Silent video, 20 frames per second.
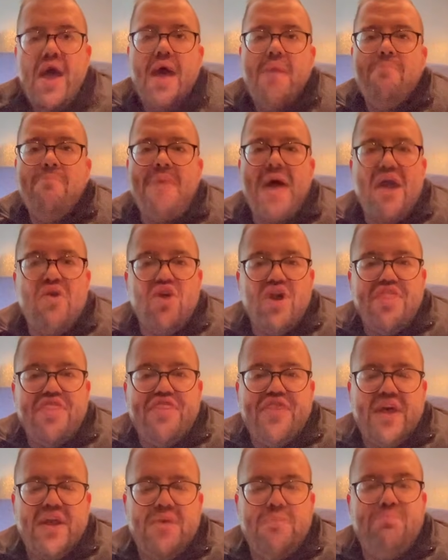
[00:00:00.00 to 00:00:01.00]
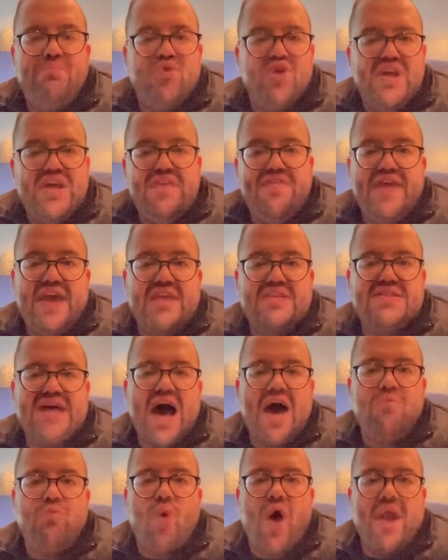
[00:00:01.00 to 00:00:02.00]
marathon breathing
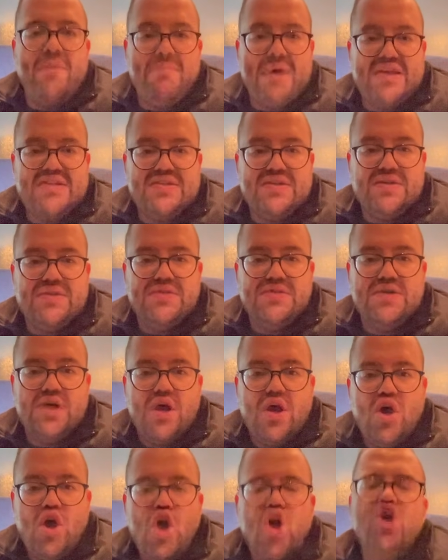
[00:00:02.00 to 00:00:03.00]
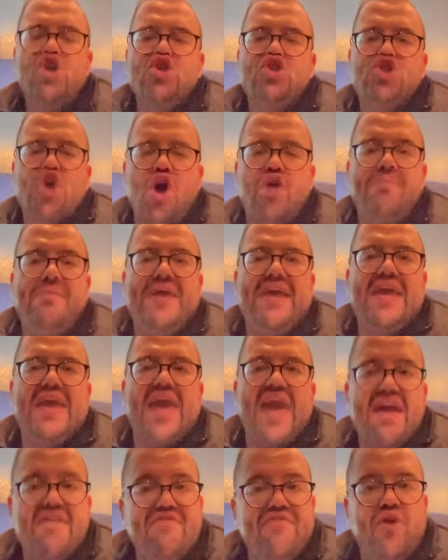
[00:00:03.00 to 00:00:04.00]
type 1 muscles. So be
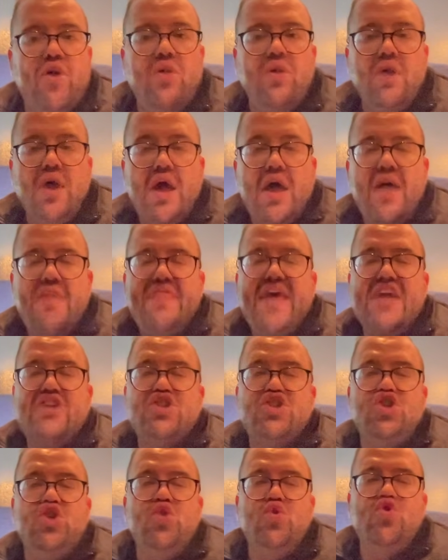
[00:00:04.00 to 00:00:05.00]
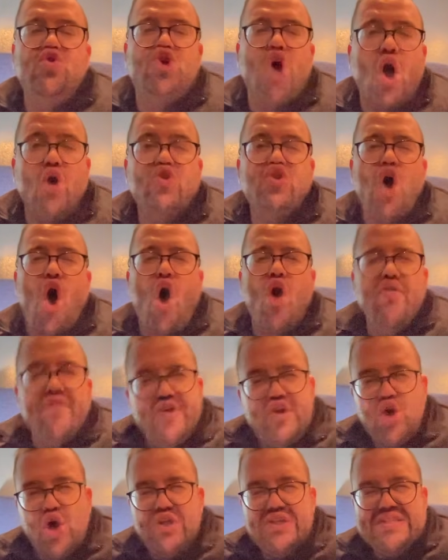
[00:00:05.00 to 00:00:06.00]
careful that you don't
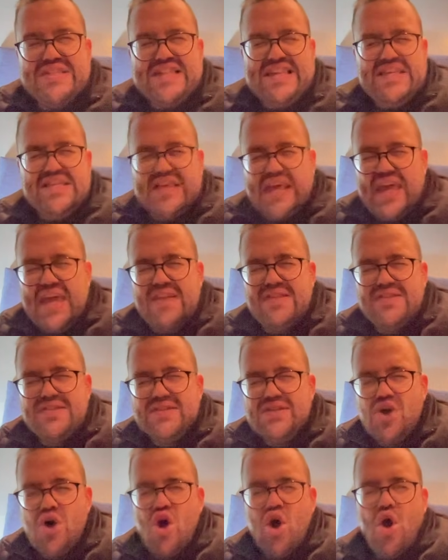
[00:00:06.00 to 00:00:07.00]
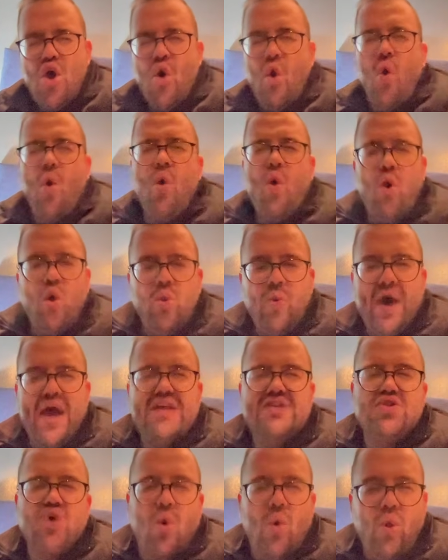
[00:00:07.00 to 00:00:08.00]
overdose these kids.
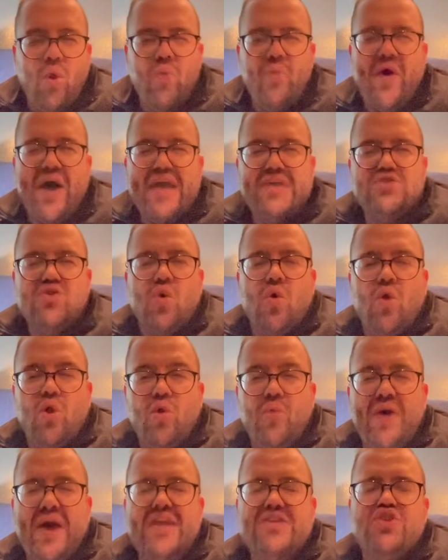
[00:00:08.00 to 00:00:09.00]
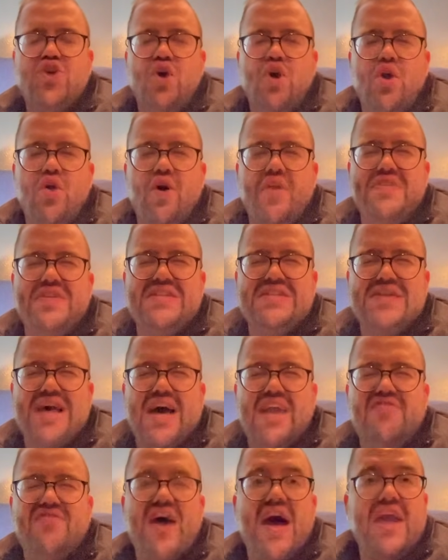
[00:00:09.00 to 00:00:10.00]
Always, always, always err on the
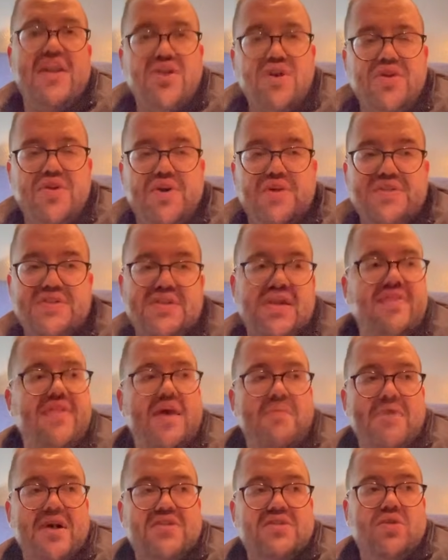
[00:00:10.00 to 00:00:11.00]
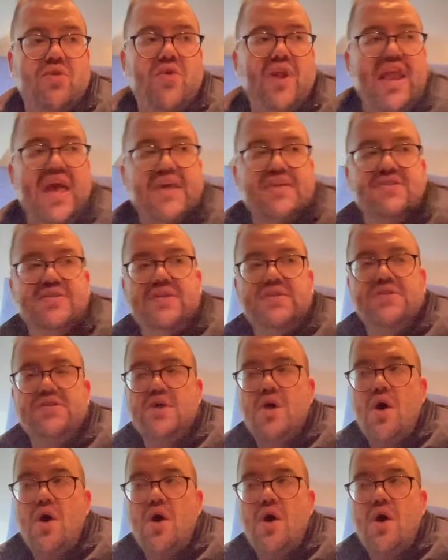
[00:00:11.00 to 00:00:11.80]
side of underdosing their muscle relaxant.